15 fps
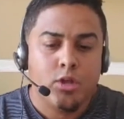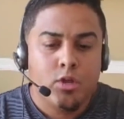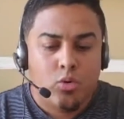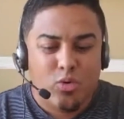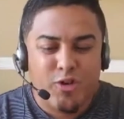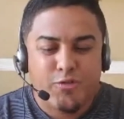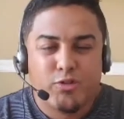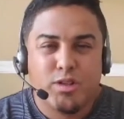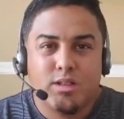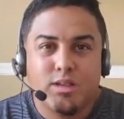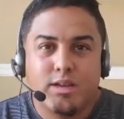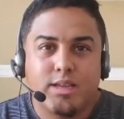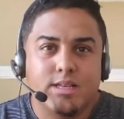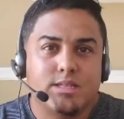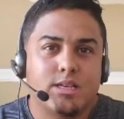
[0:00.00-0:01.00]
where if you're
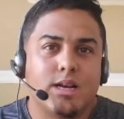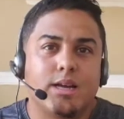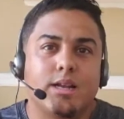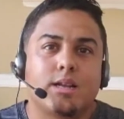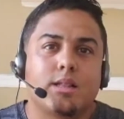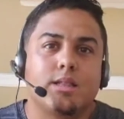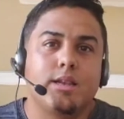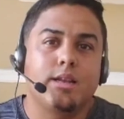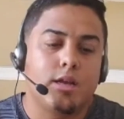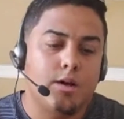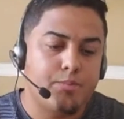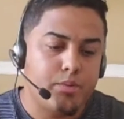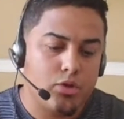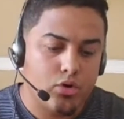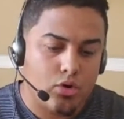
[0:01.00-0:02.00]
looking to kind of clean
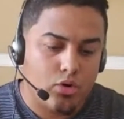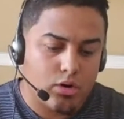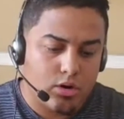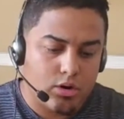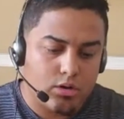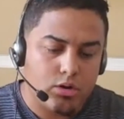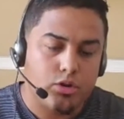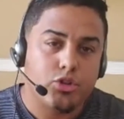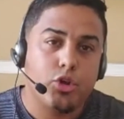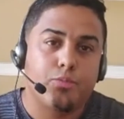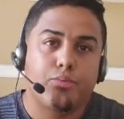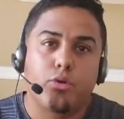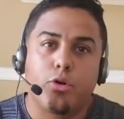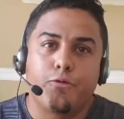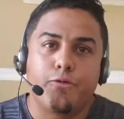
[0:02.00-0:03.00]
up your
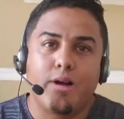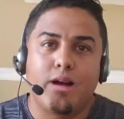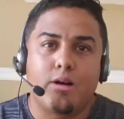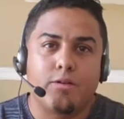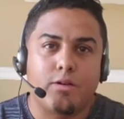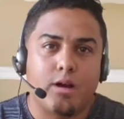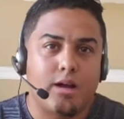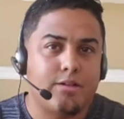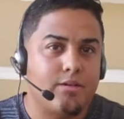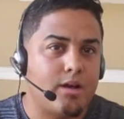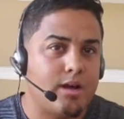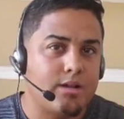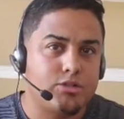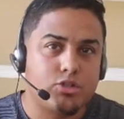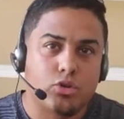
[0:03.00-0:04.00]
profile
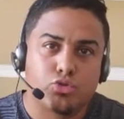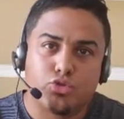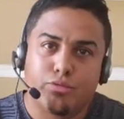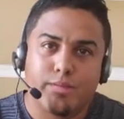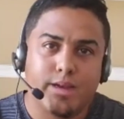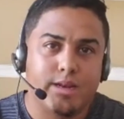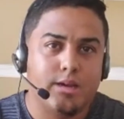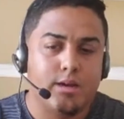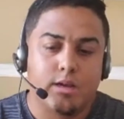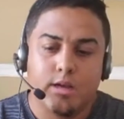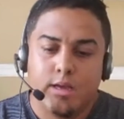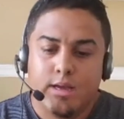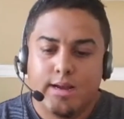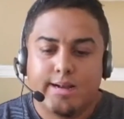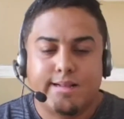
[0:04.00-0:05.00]
on social media,
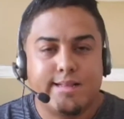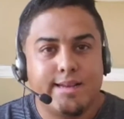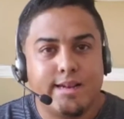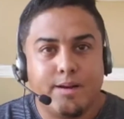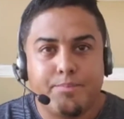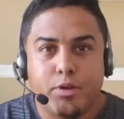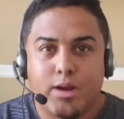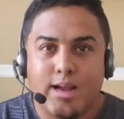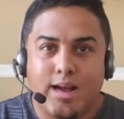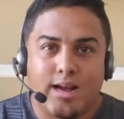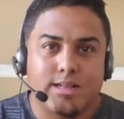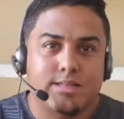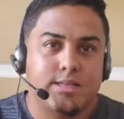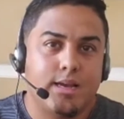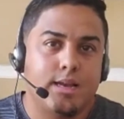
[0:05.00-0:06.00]
clean up your
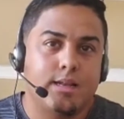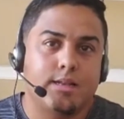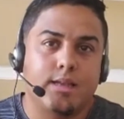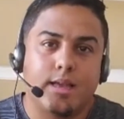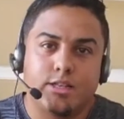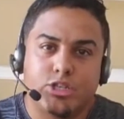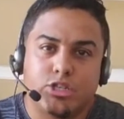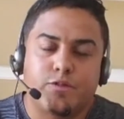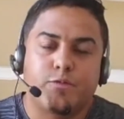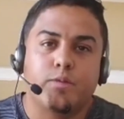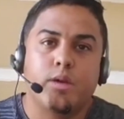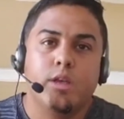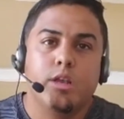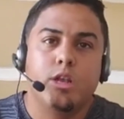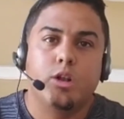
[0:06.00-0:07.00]
content, and just
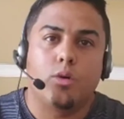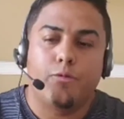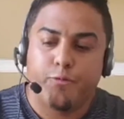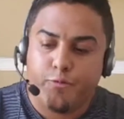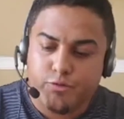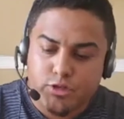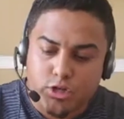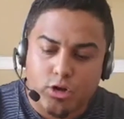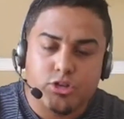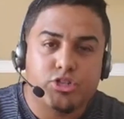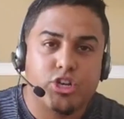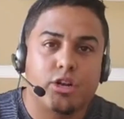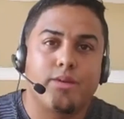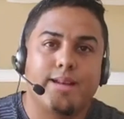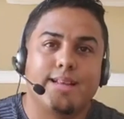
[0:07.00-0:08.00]
start
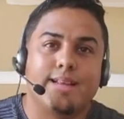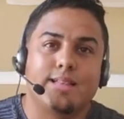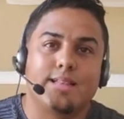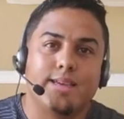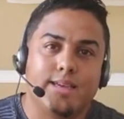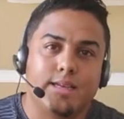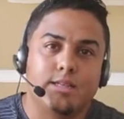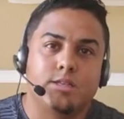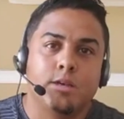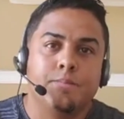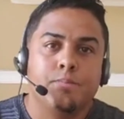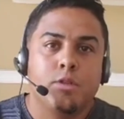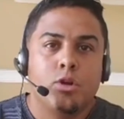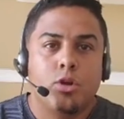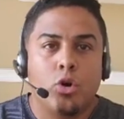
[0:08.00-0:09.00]
generating leads,
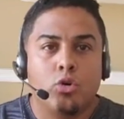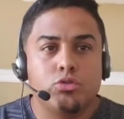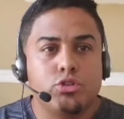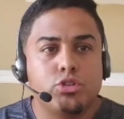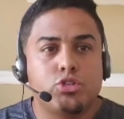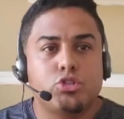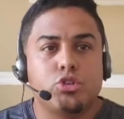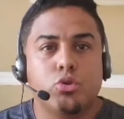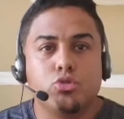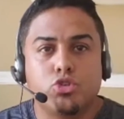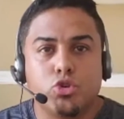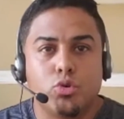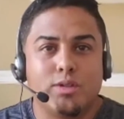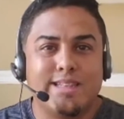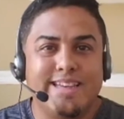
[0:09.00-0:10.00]
go to
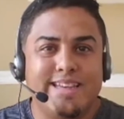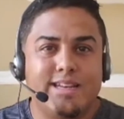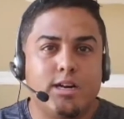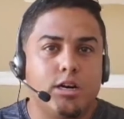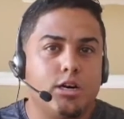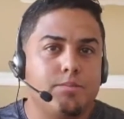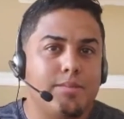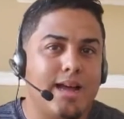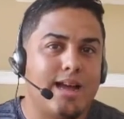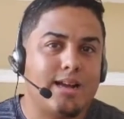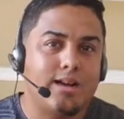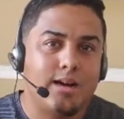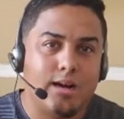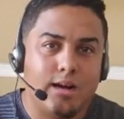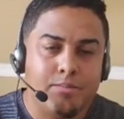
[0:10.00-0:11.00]

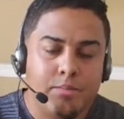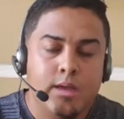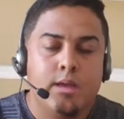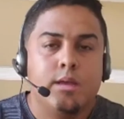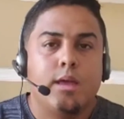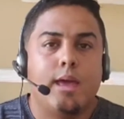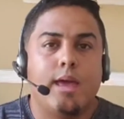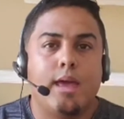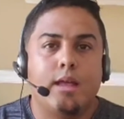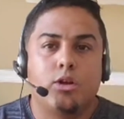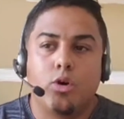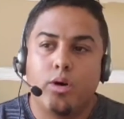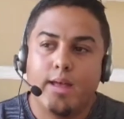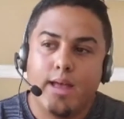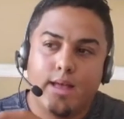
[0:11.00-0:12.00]
socialleadhub.com and
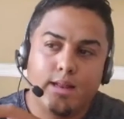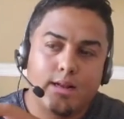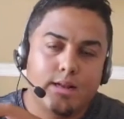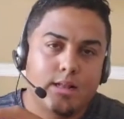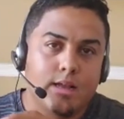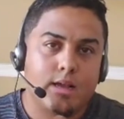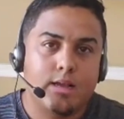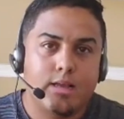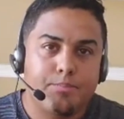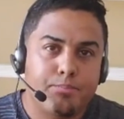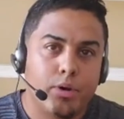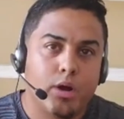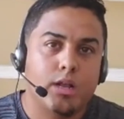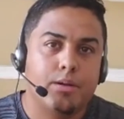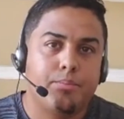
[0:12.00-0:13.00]
go ahead and click
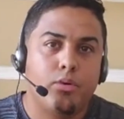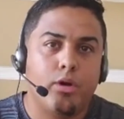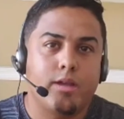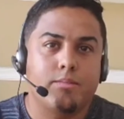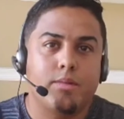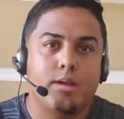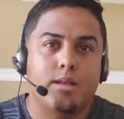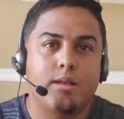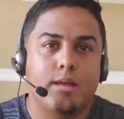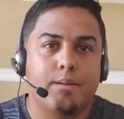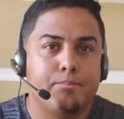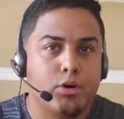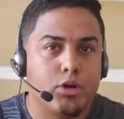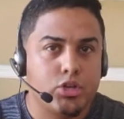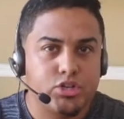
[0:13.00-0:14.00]
book an appointment and book your